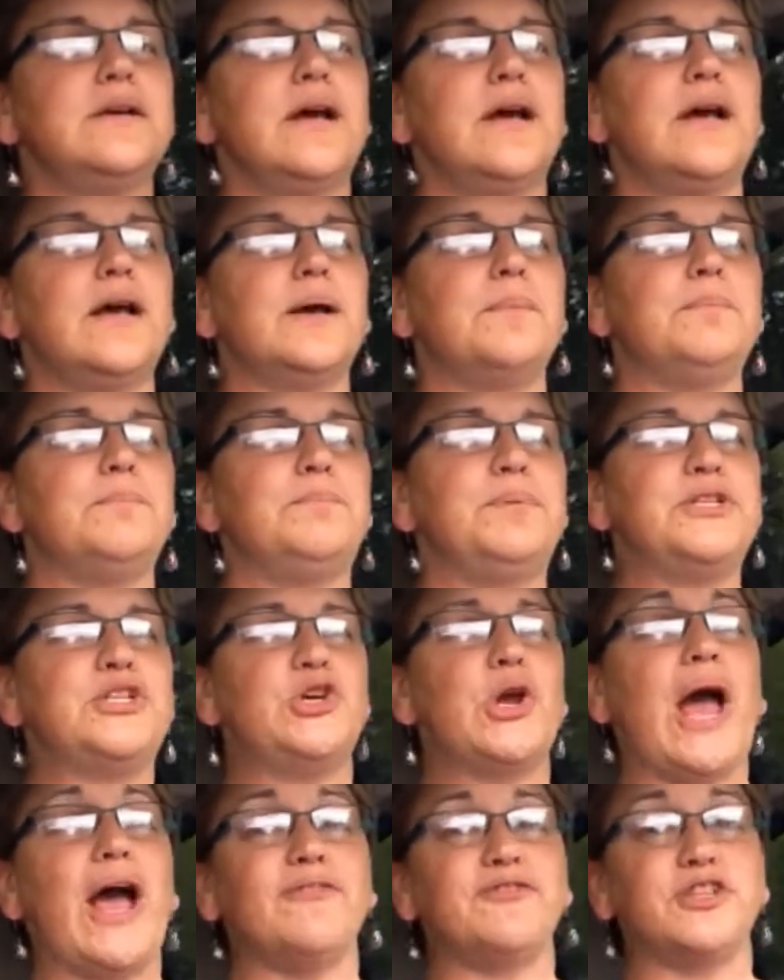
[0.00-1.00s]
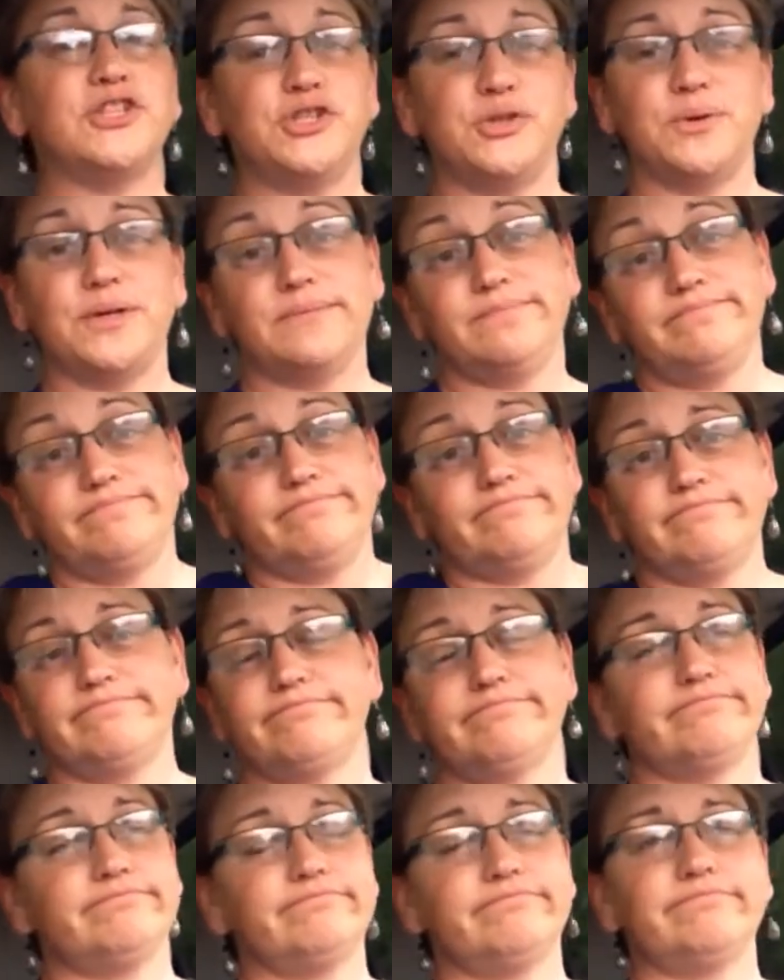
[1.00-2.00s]
But you have to do it.
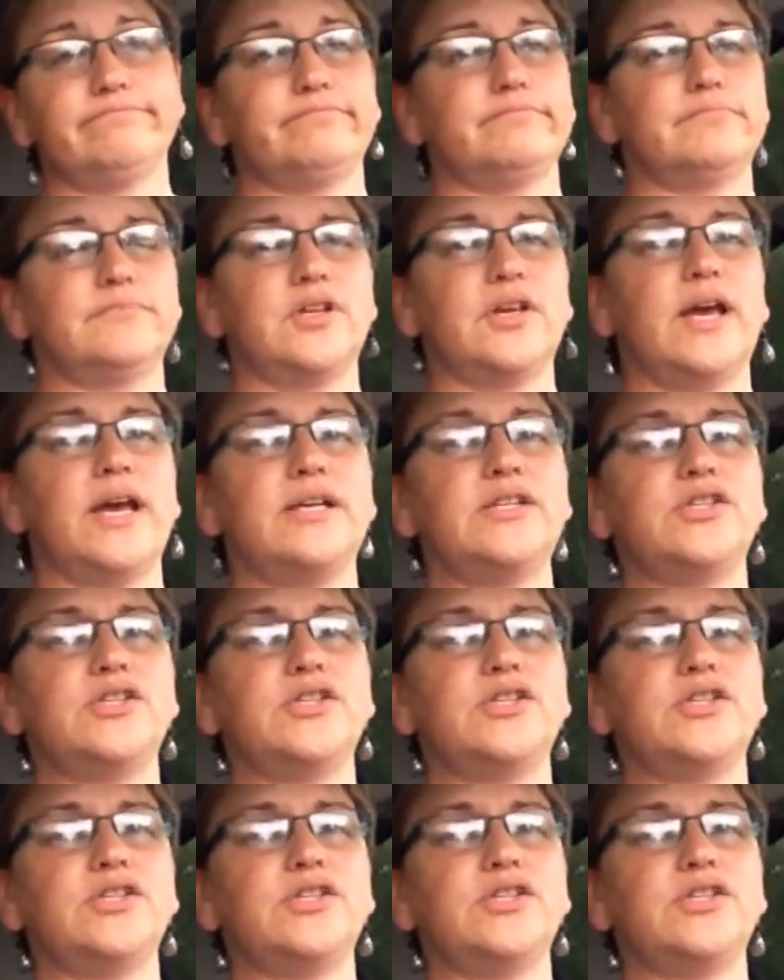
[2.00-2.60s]
Okay,